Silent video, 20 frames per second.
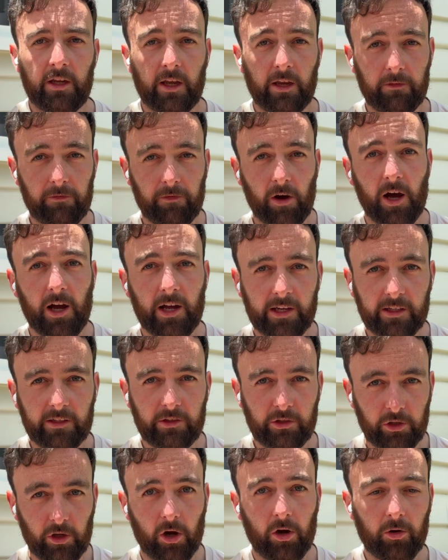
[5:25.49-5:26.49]
If I
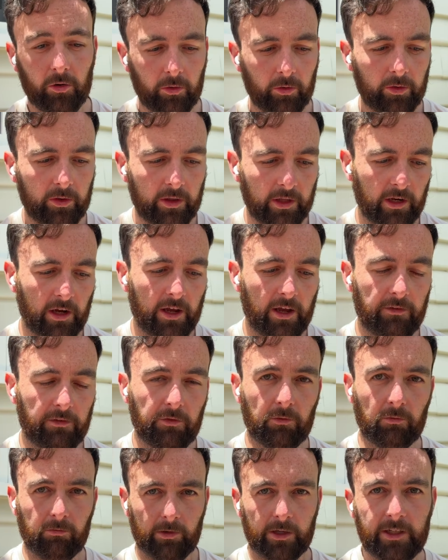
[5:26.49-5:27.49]
know that I have
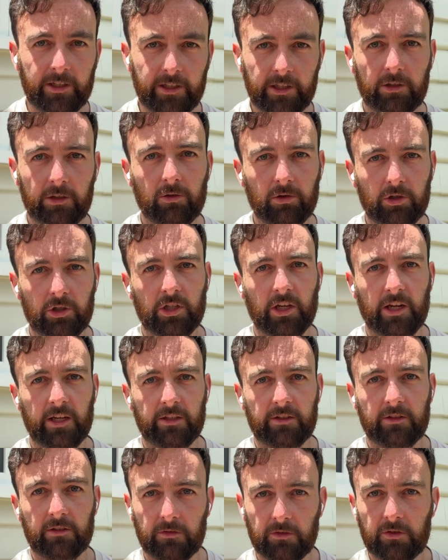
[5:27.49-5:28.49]
a really good
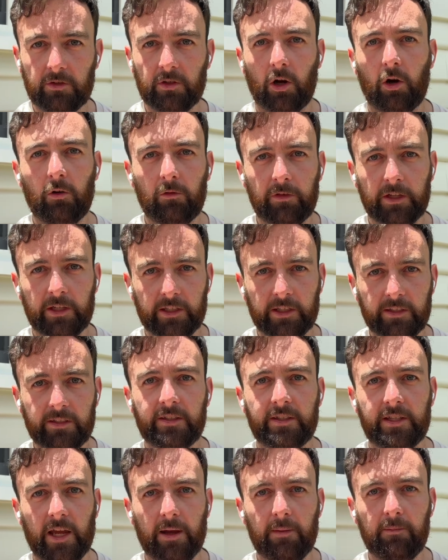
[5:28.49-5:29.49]
chance of solving a
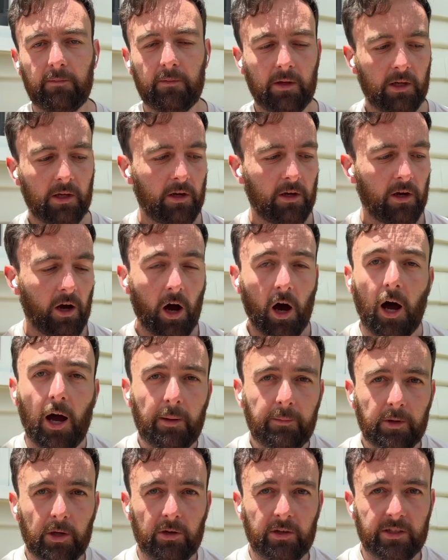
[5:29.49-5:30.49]
stem,
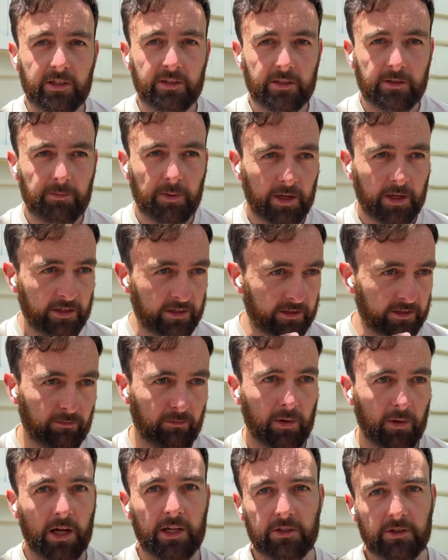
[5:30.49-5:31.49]
I'm going to spend as
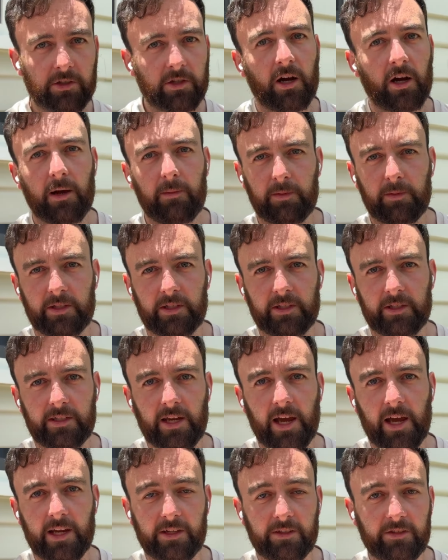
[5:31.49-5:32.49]
much time as it
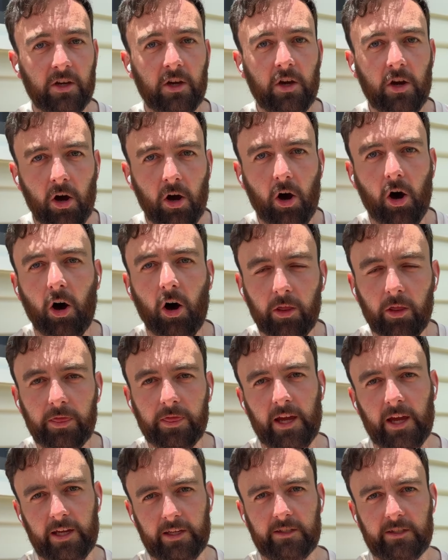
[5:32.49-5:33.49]
takes on
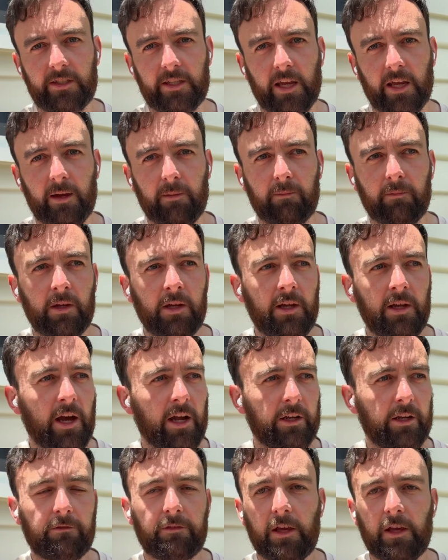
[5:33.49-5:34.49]
that stem.
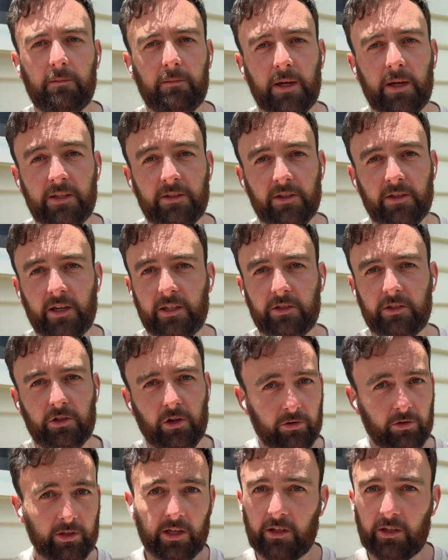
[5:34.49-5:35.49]
And if that means I
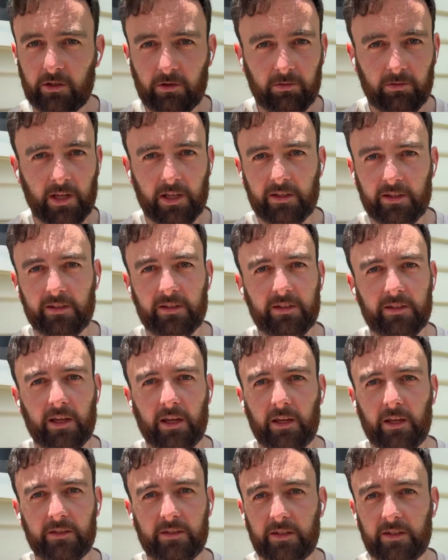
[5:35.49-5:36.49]
don't get to another
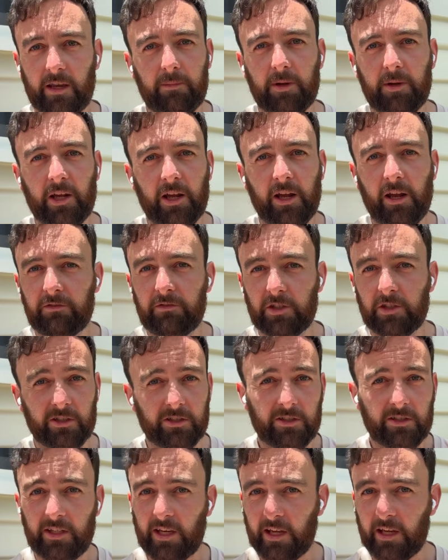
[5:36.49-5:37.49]
stem and I have to
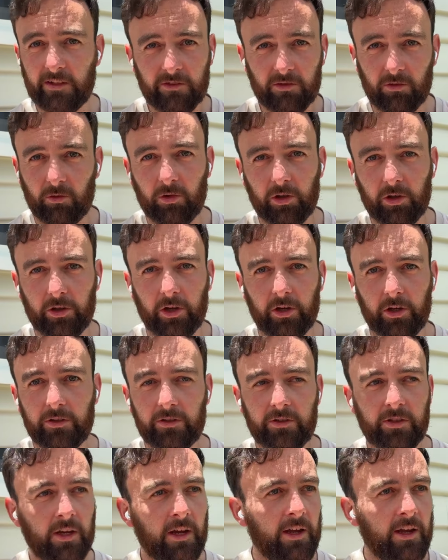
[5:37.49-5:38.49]
just guess all of
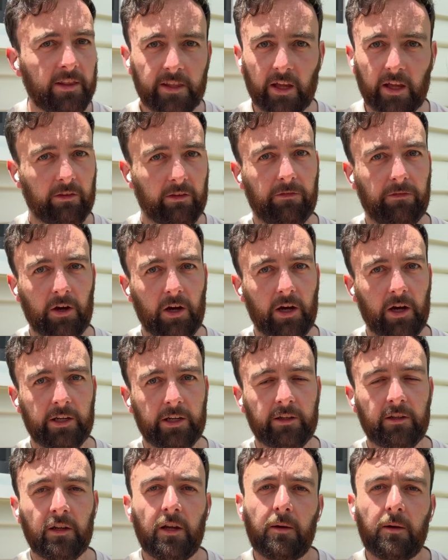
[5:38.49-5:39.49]
those, that's
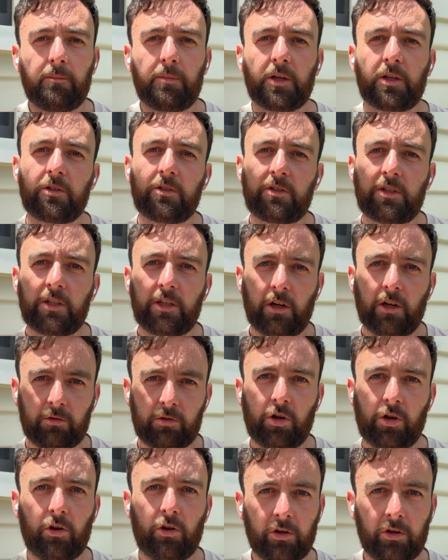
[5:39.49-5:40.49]
fine. Because the
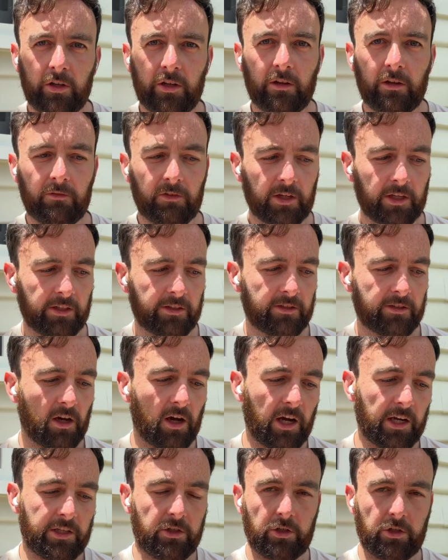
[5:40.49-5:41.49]
alternative is
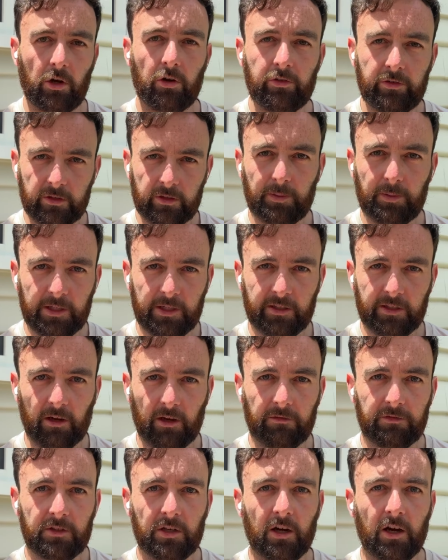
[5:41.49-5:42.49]
I don't spend
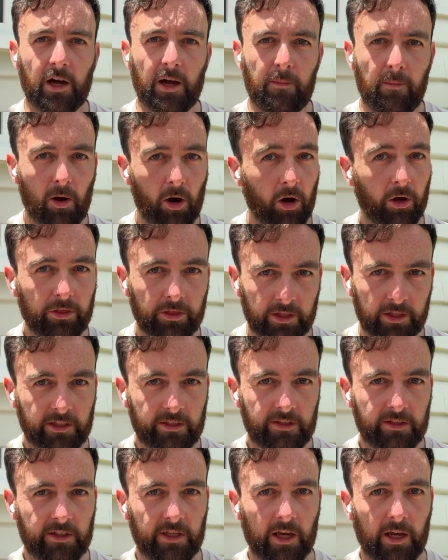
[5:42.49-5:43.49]
enough time on
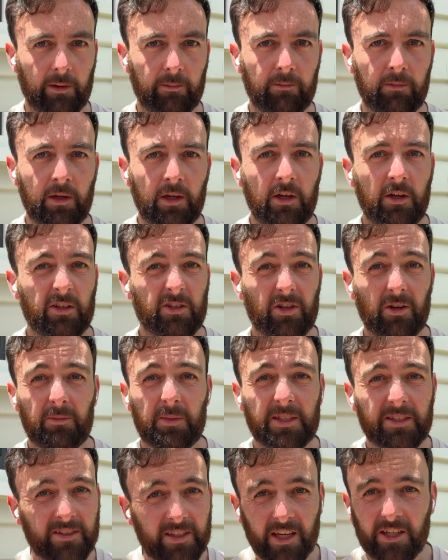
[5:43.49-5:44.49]
this stem, so
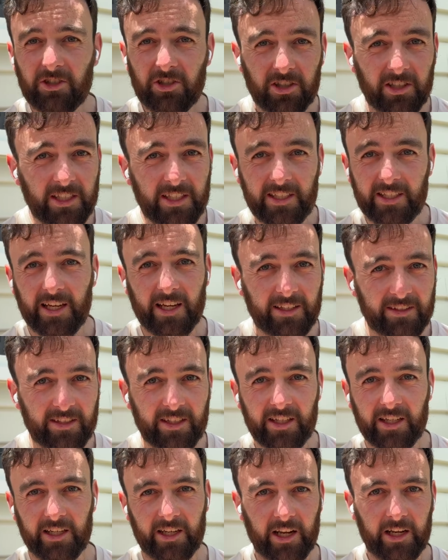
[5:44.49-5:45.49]
I'm essentially
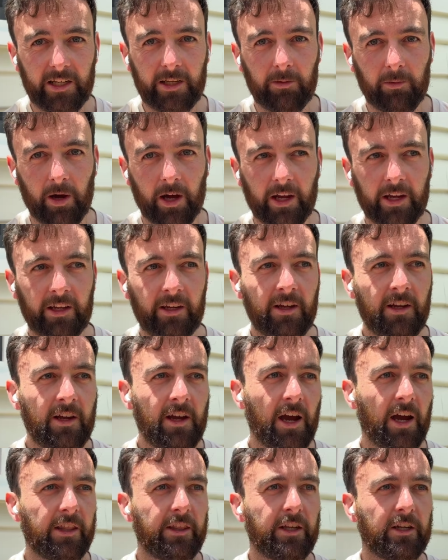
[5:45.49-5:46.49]
guessing it anyway,
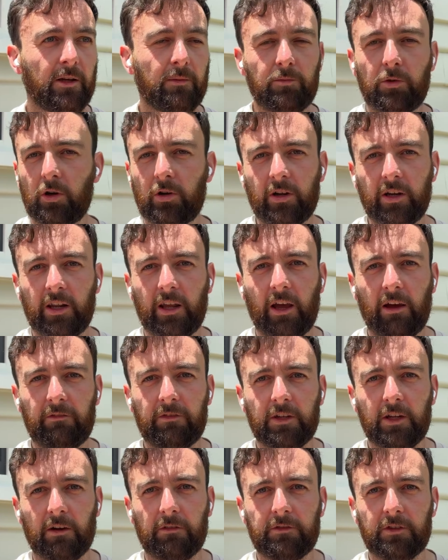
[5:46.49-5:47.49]
and then I'm not going to
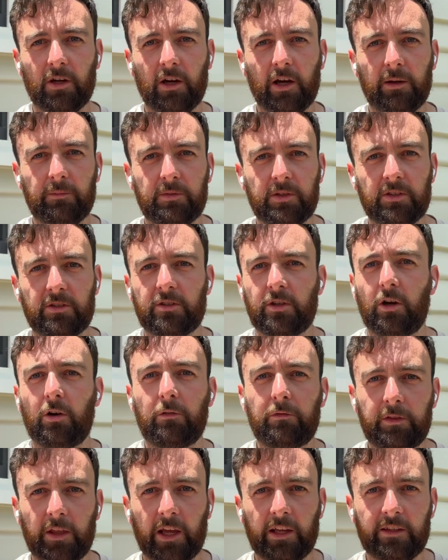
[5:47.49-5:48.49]
have enough time to
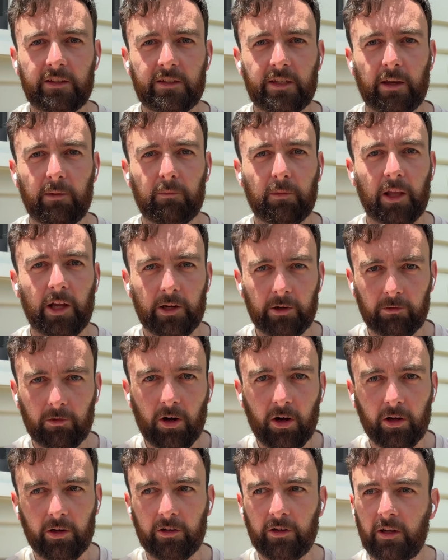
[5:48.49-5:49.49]
solve that stem later
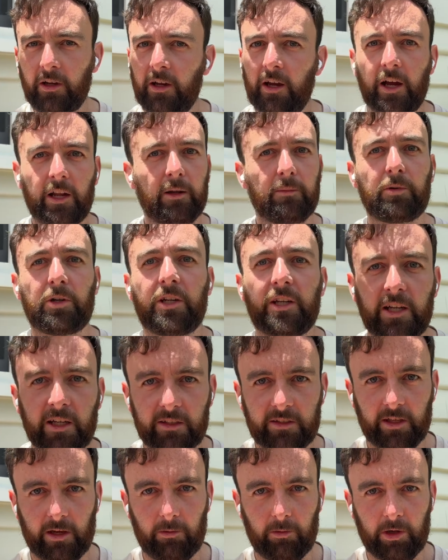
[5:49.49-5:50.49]
on, and I'm going to
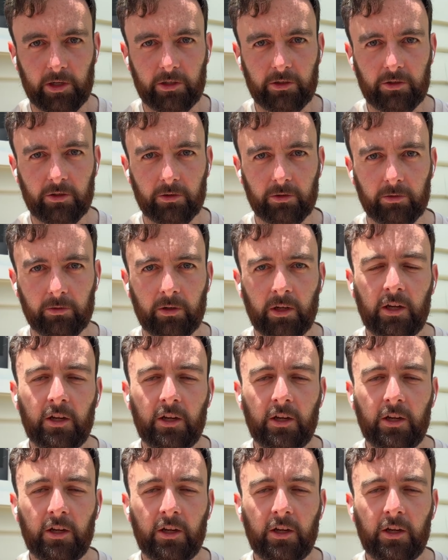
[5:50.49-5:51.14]
guess that one too.